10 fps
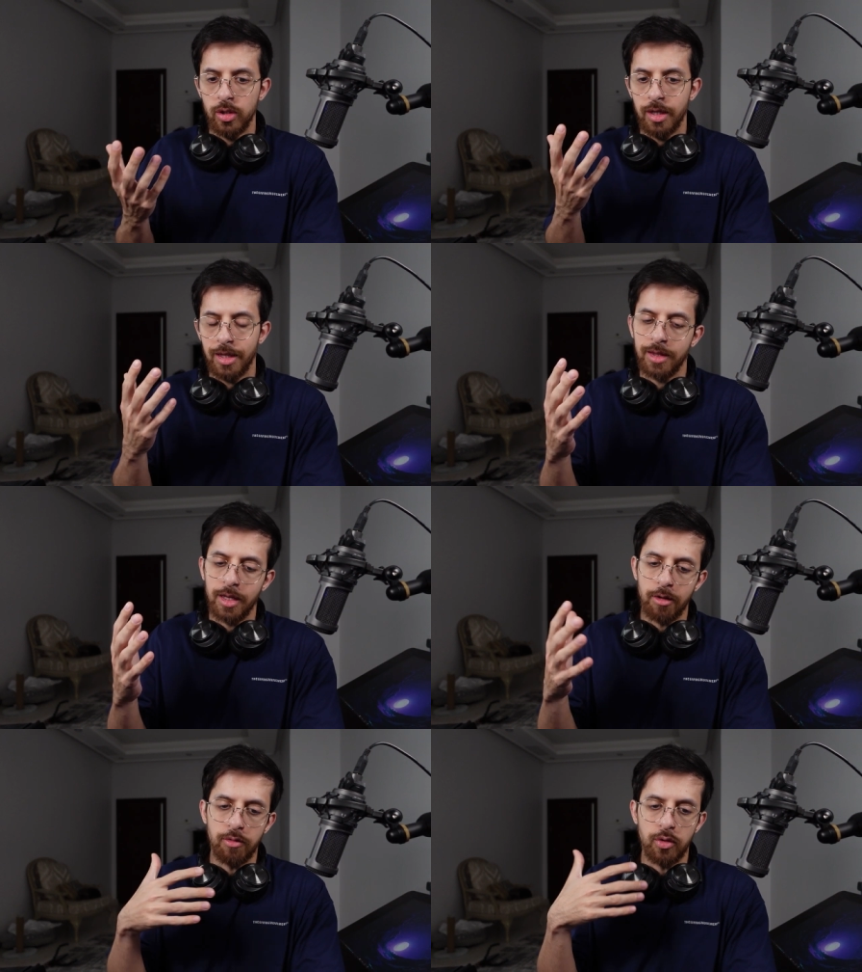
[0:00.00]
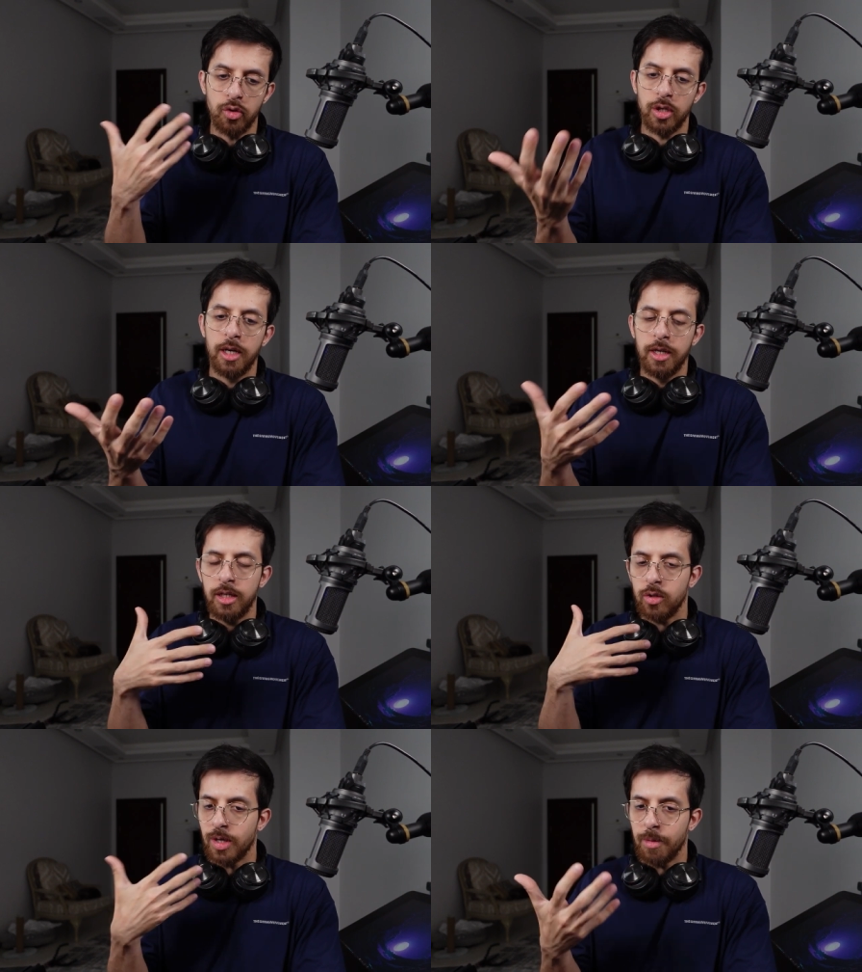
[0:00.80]
and therefore
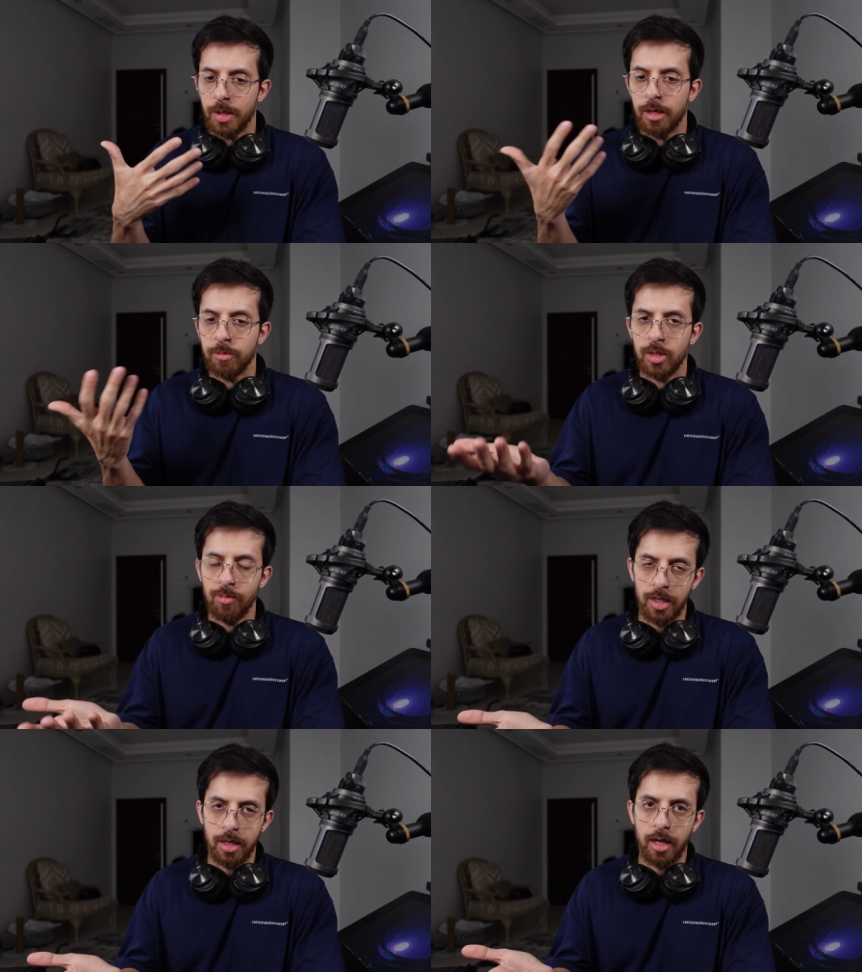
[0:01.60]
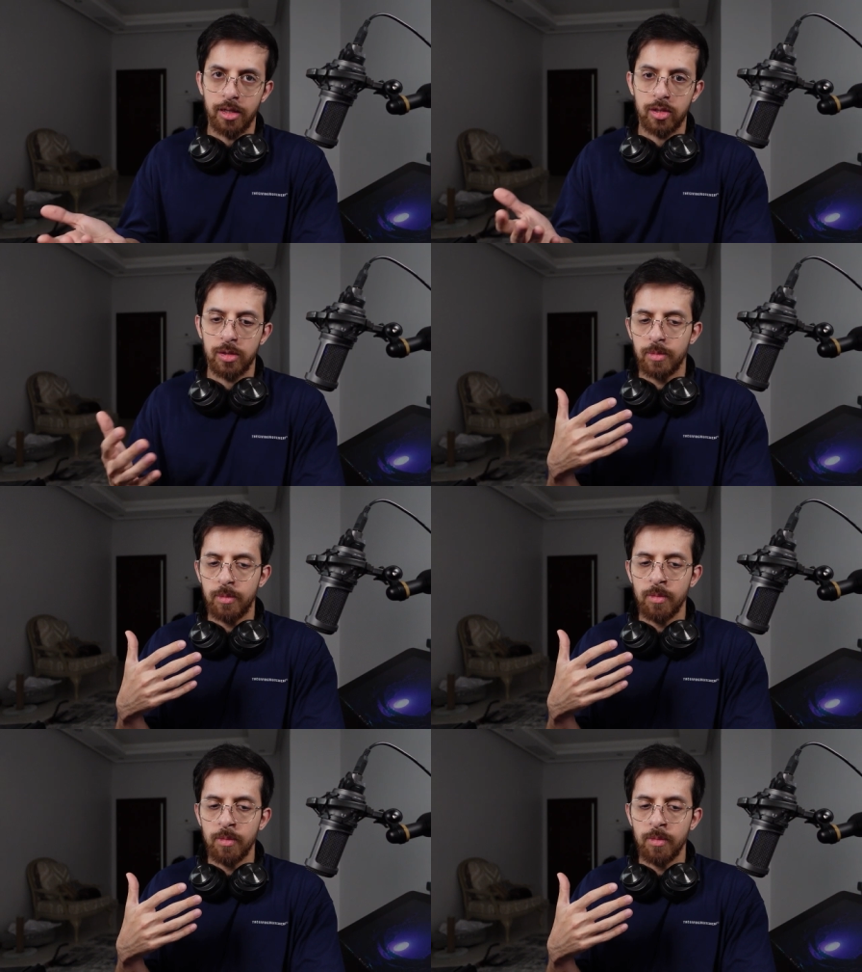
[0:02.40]
you can become something else.